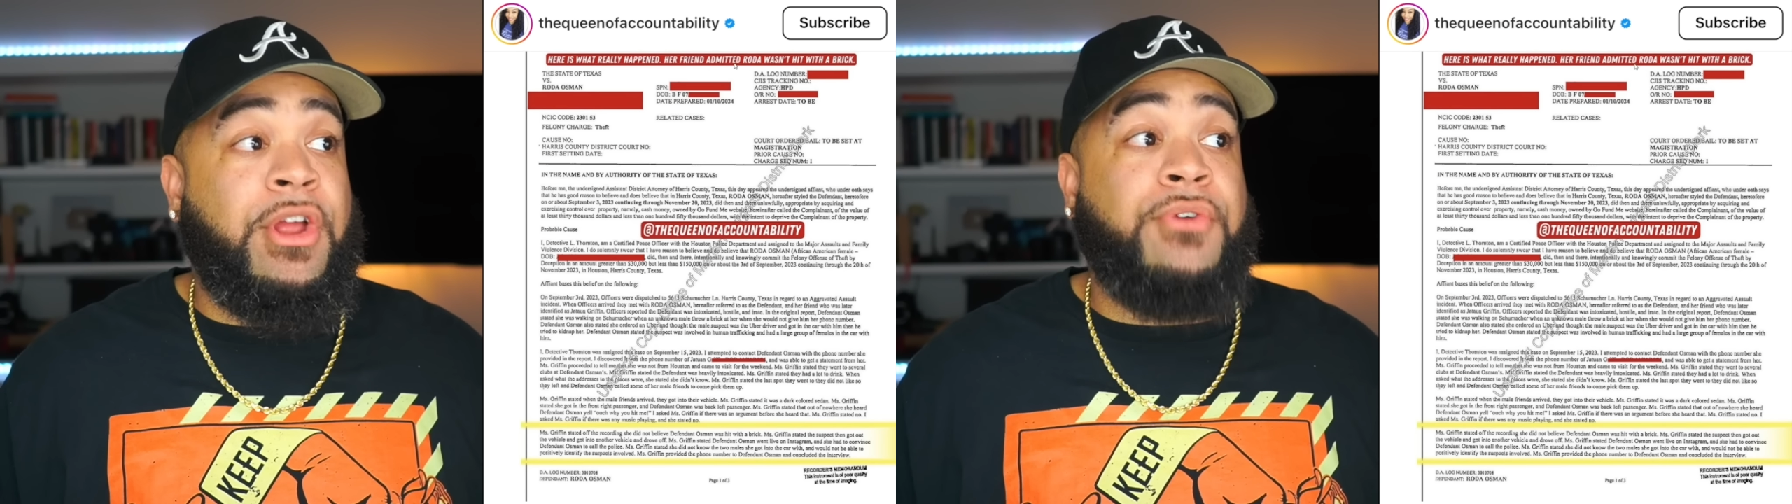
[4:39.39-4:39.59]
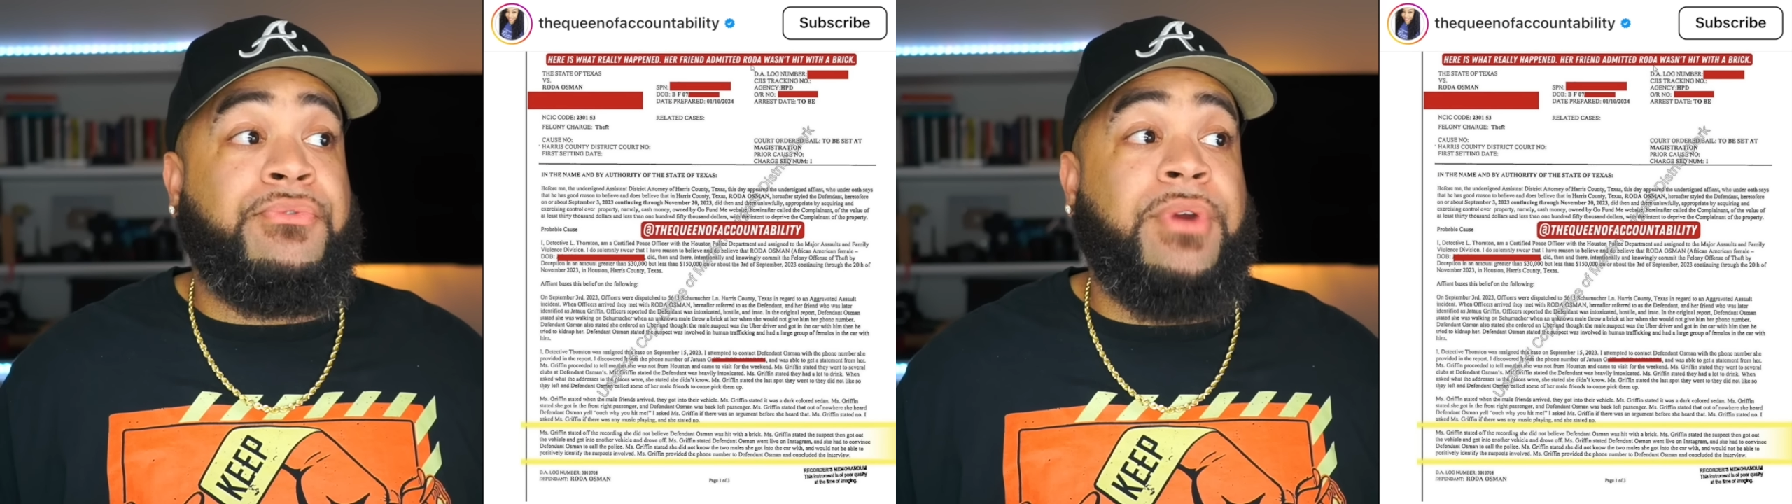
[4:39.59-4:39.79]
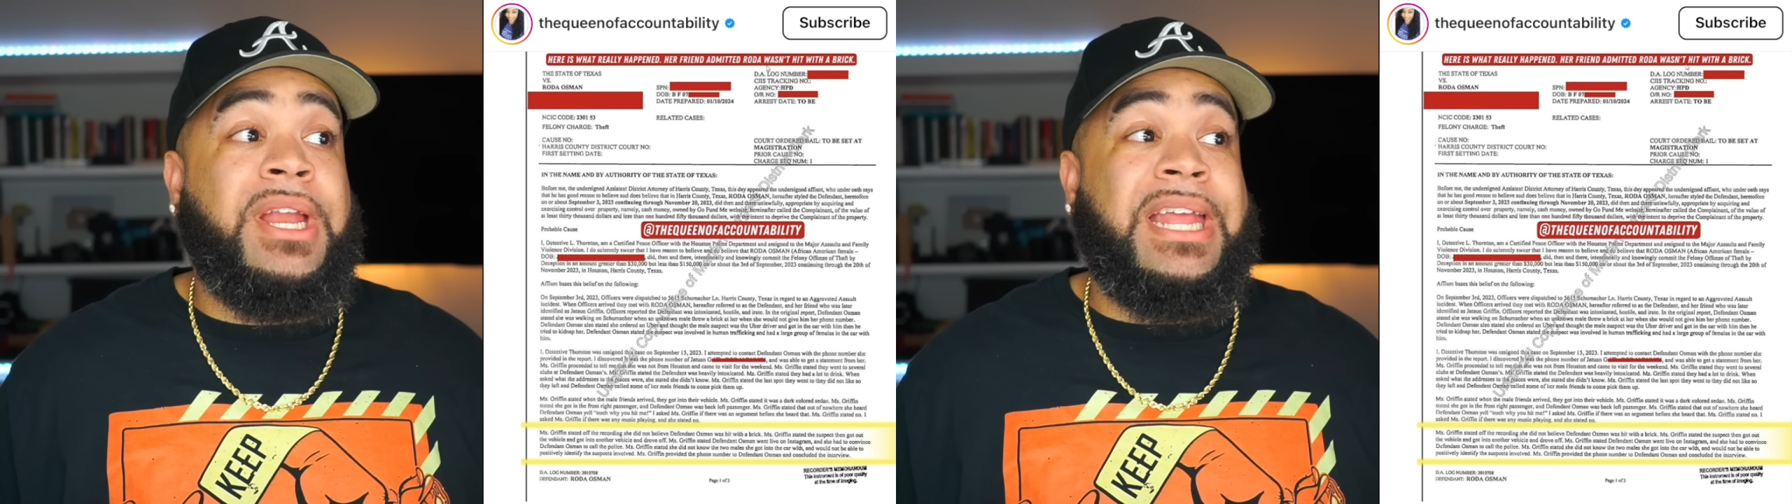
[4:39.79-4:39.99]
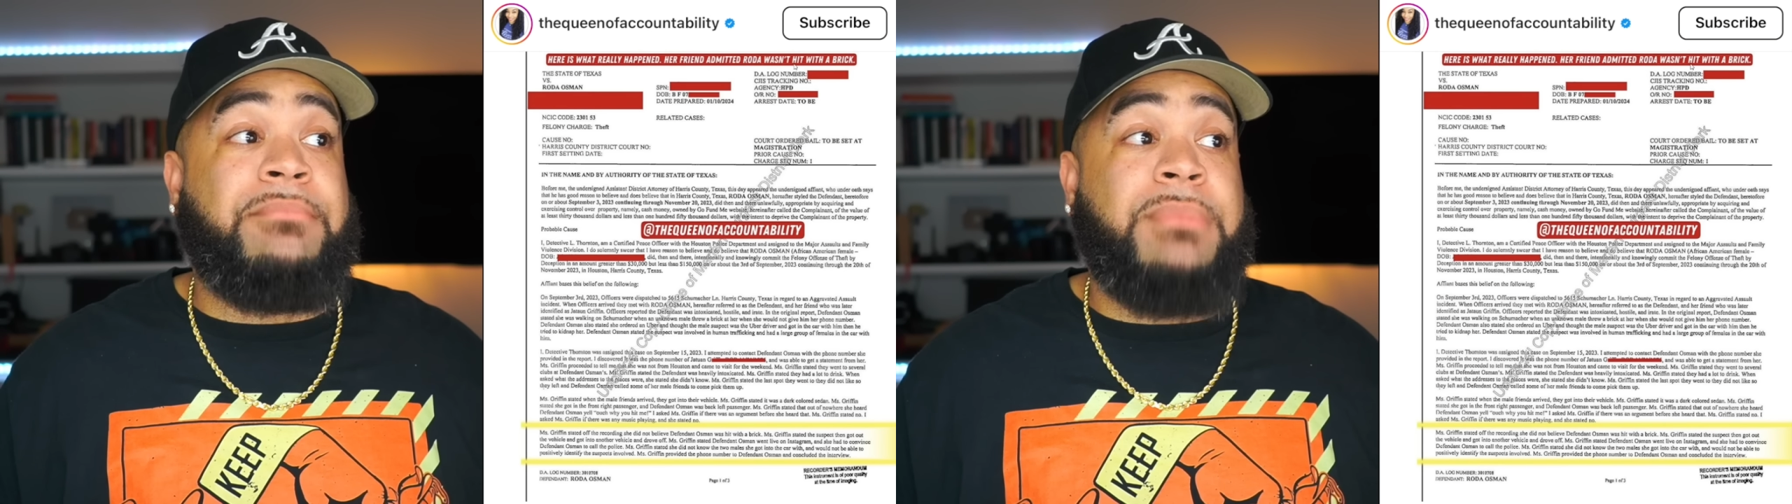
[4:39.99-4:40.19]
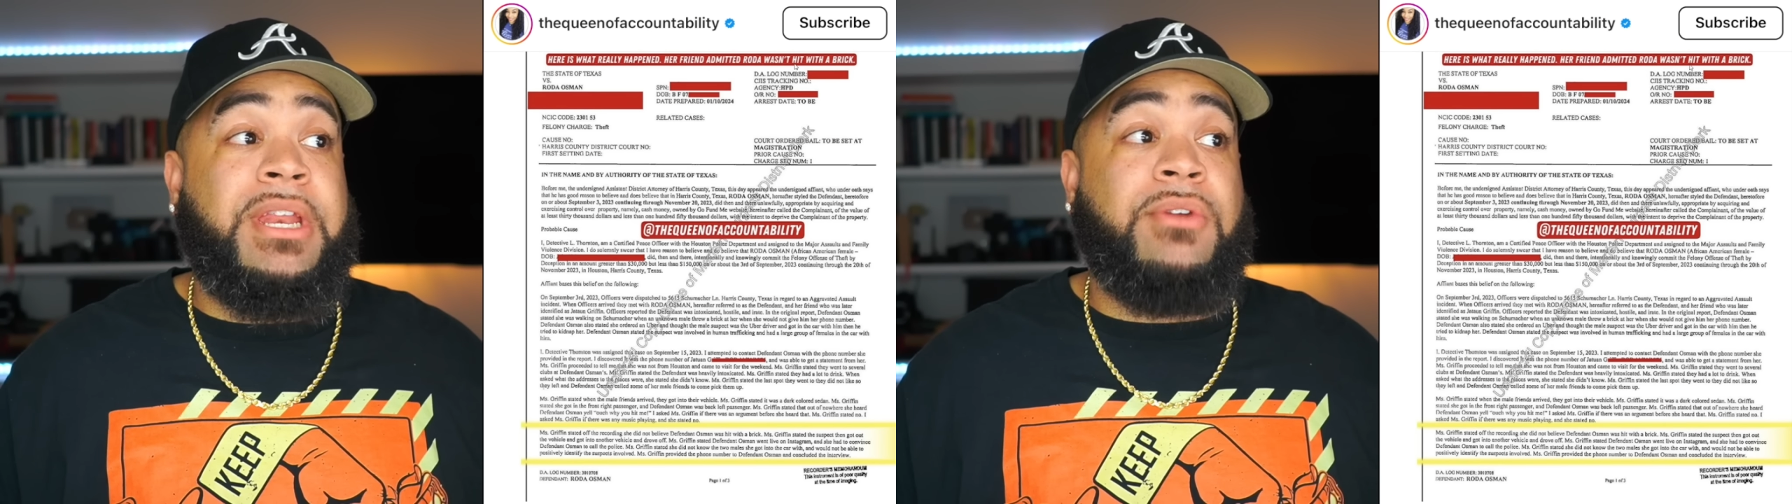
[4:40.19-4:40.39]
Her friend
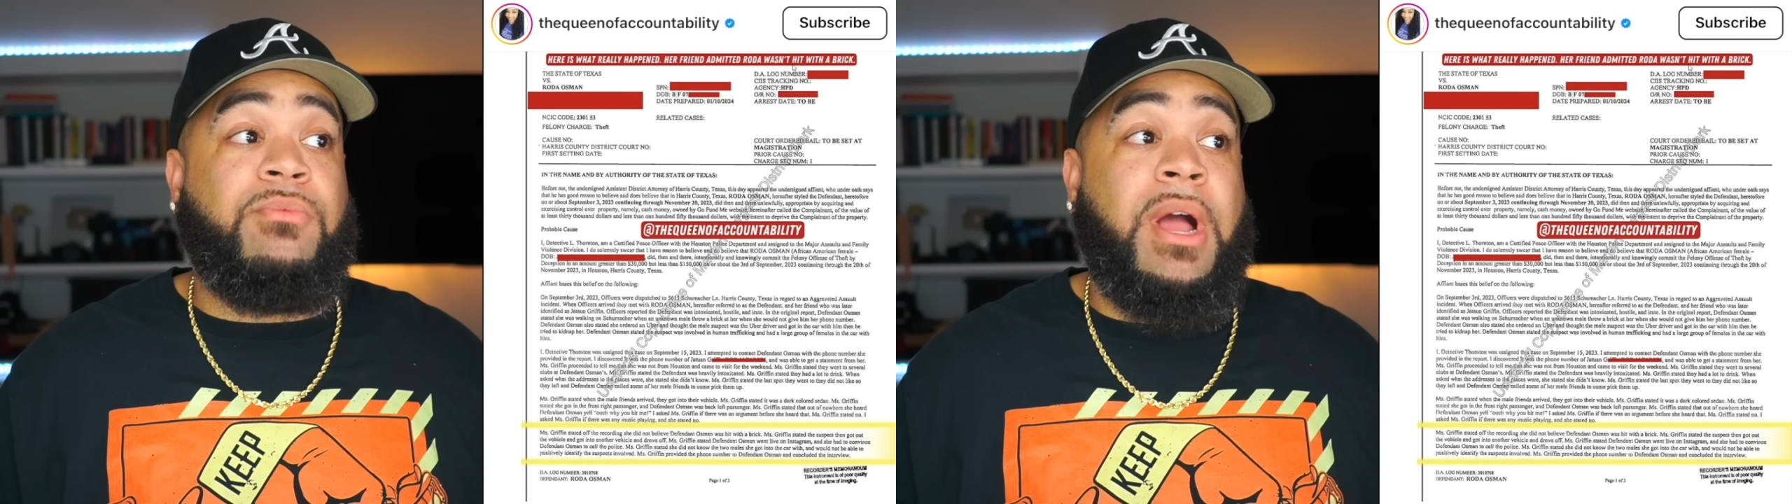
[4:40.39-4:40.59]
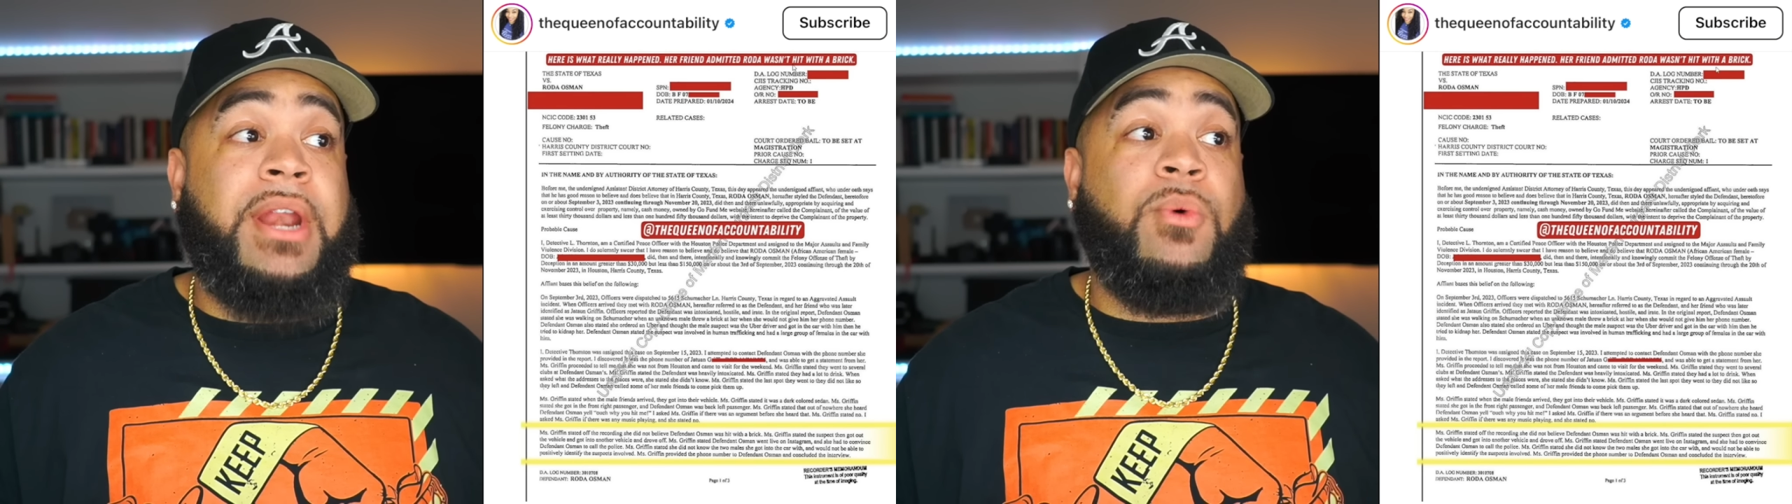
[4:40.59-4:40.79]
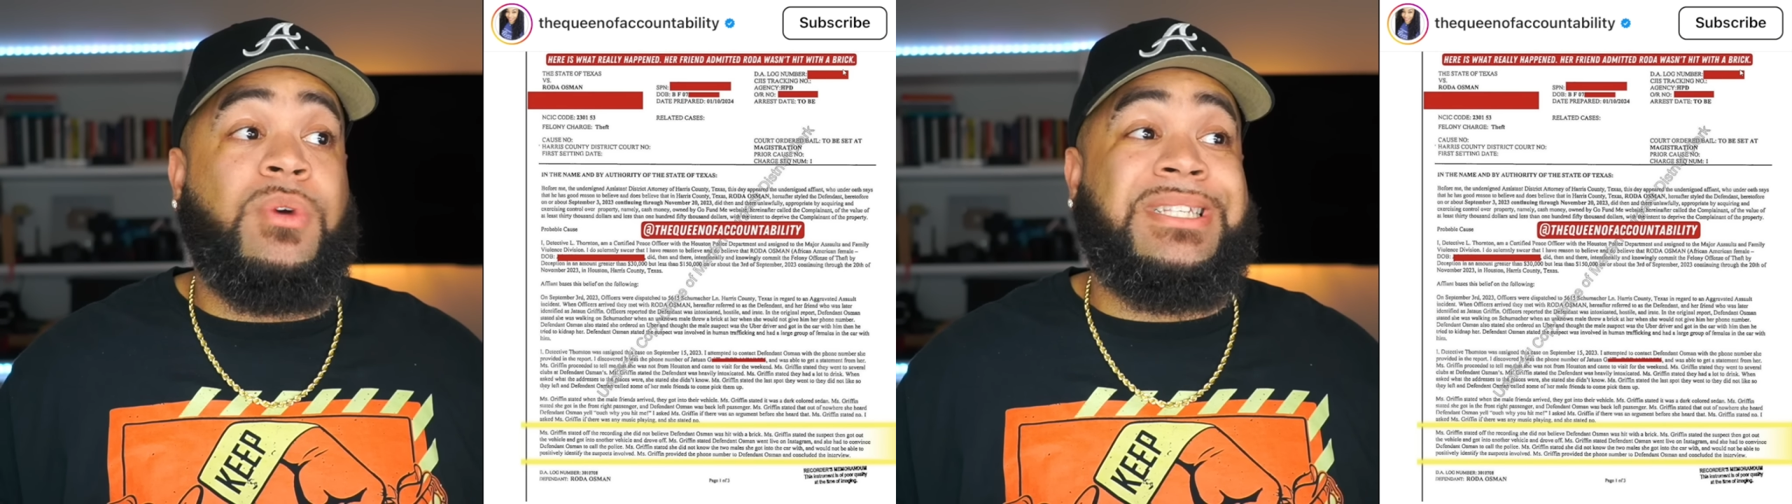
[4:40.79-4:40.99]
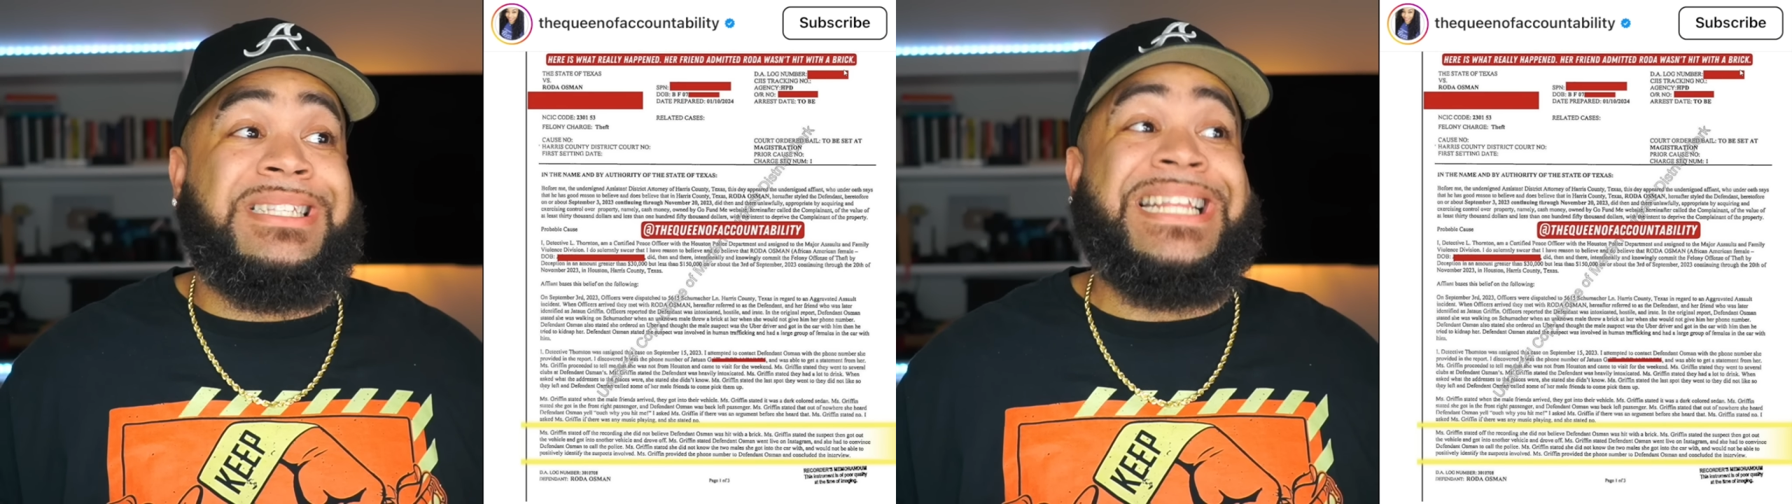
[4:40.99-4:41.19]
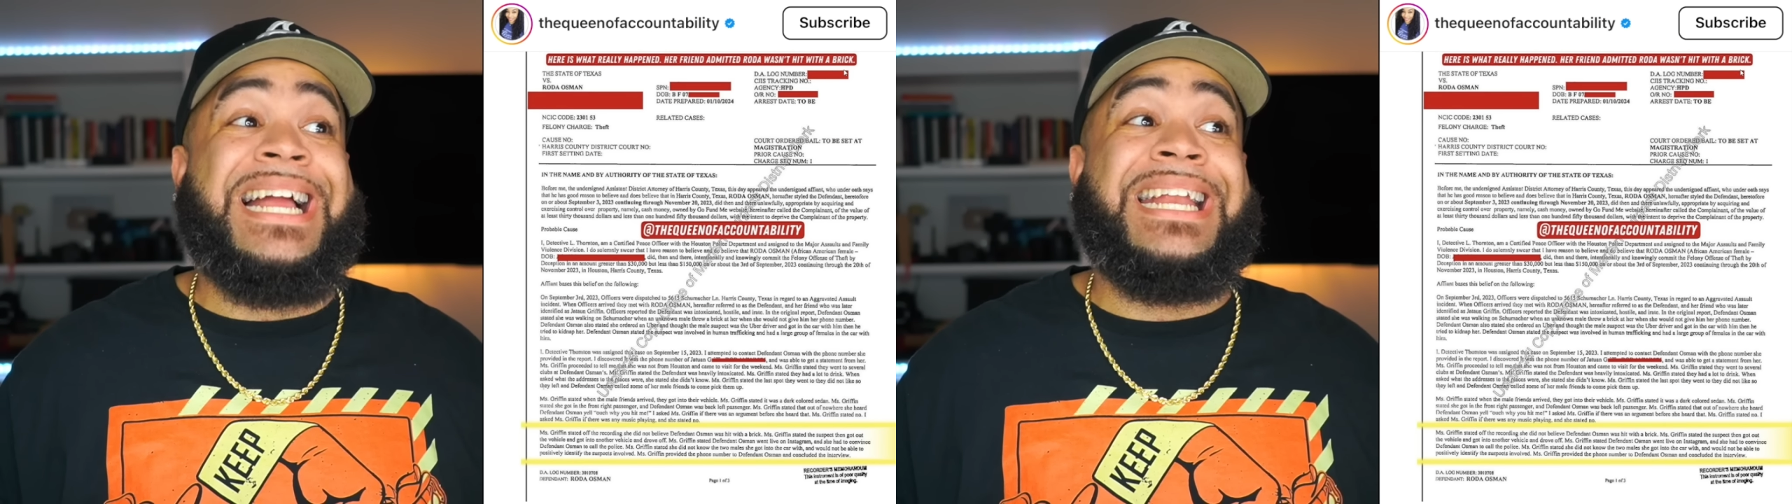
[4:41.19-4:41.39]
admitted Rhoda was
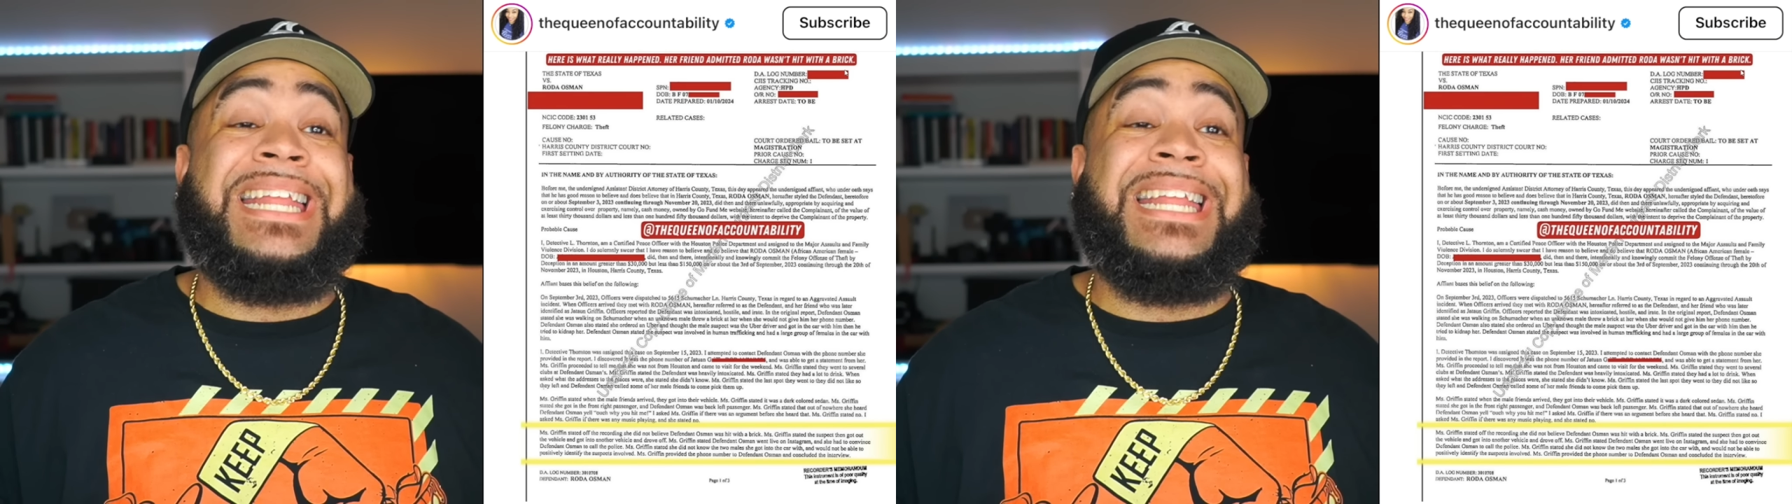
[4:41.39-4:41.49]
not